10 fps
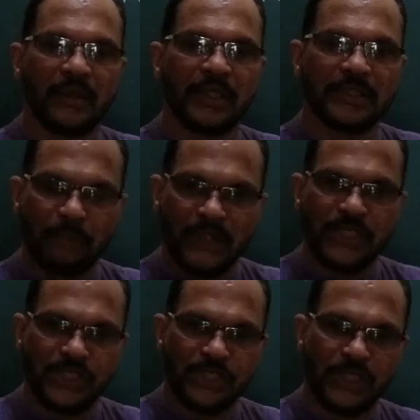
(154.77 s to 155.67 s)

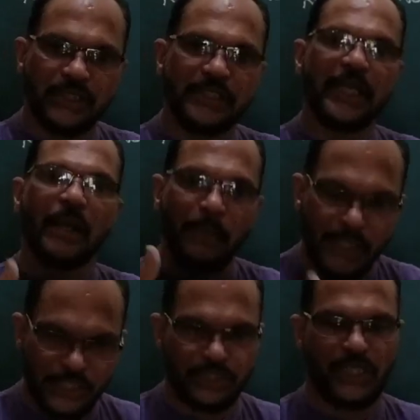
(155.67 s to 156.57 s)
substances in the
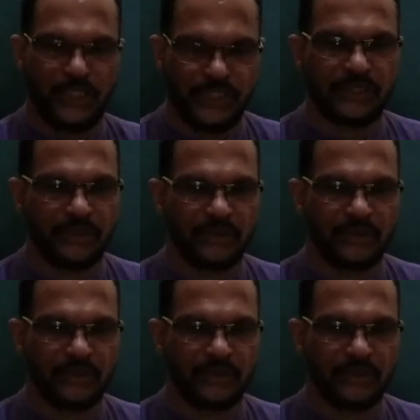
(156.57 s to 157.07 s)
elemental state.